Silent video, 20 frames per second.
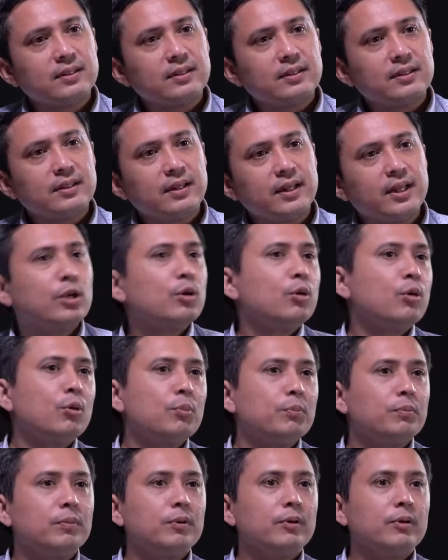and then go
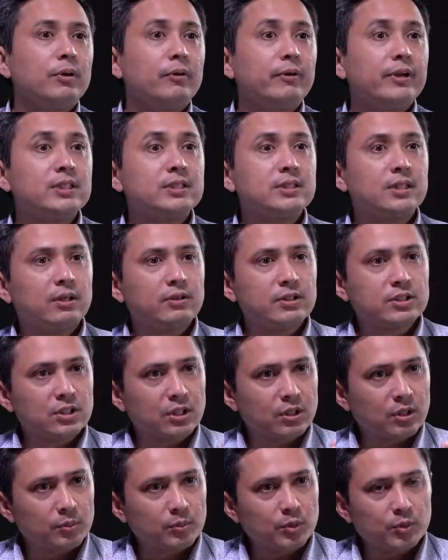home. Whereas now it's
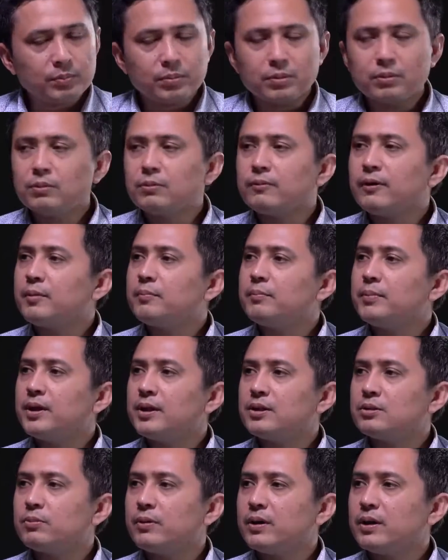a lot more program
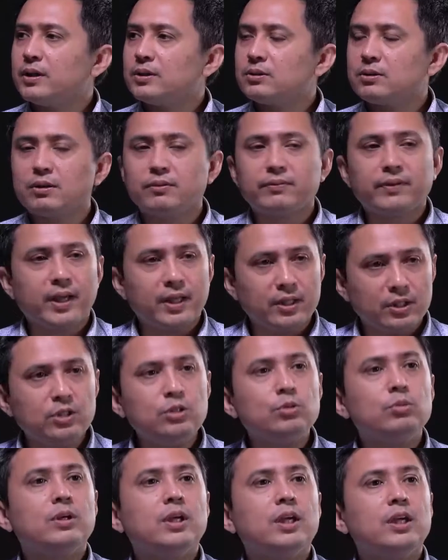based, where there's a lot of
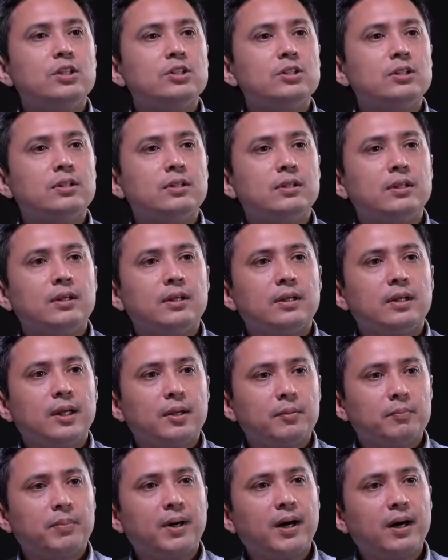education,
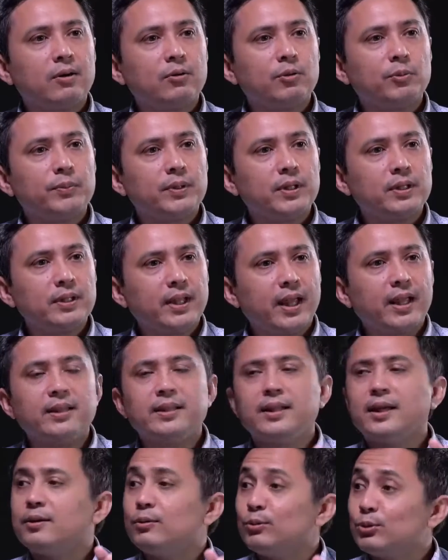empowerment,
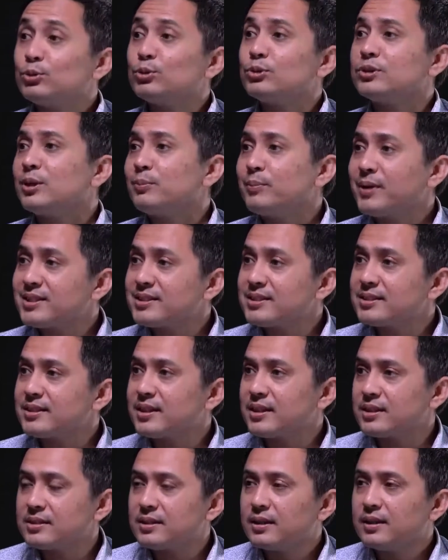and then also some
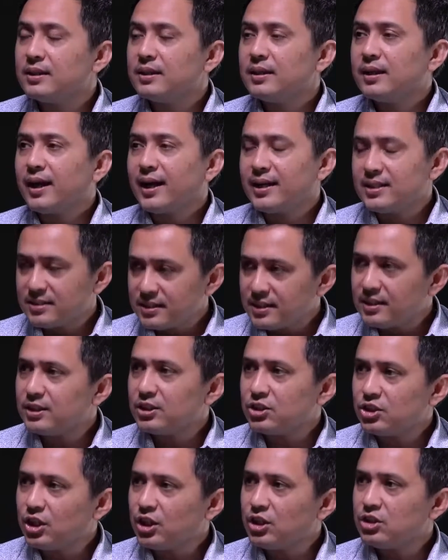exercise. I see
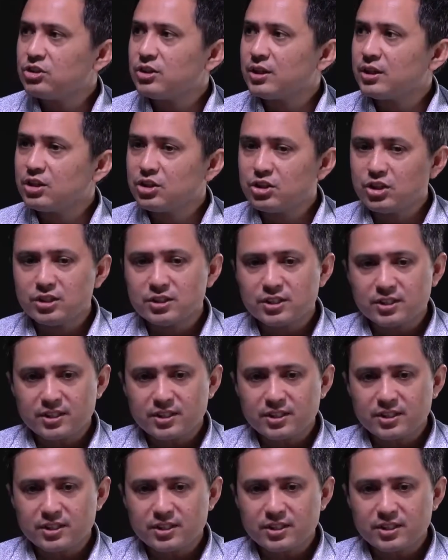the change, and the change has